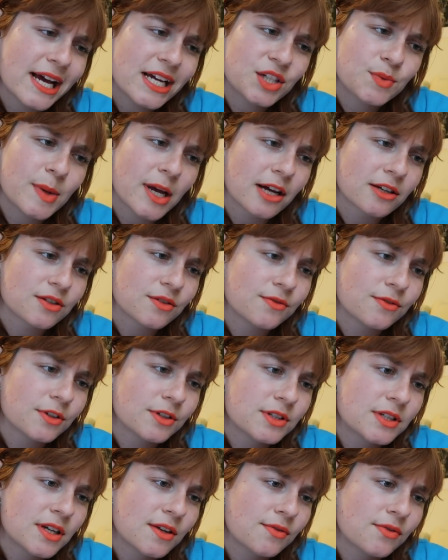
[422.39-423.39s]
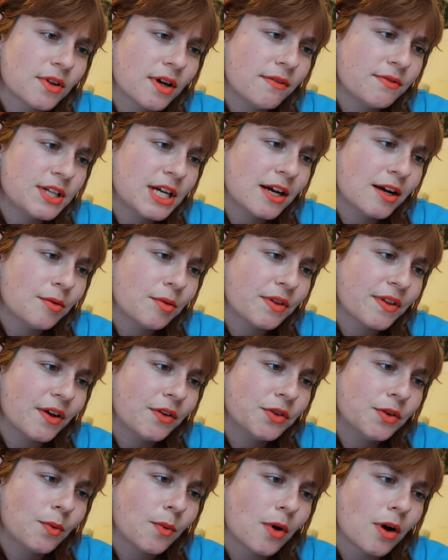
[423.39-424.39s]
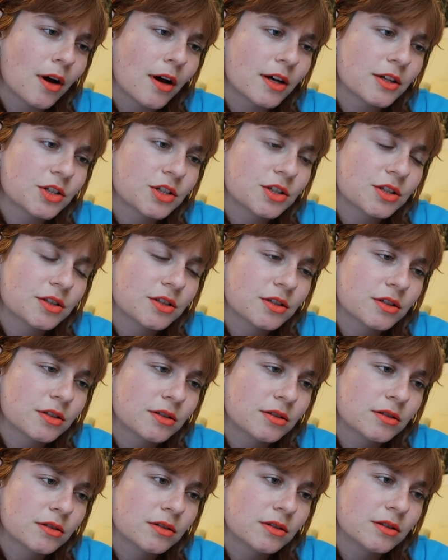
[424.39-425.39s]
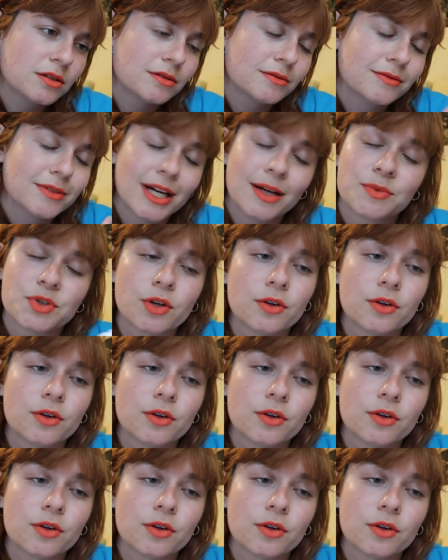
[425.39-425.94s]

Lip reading: Flashback to First Day Fluffed Hair Without the Wash. I'm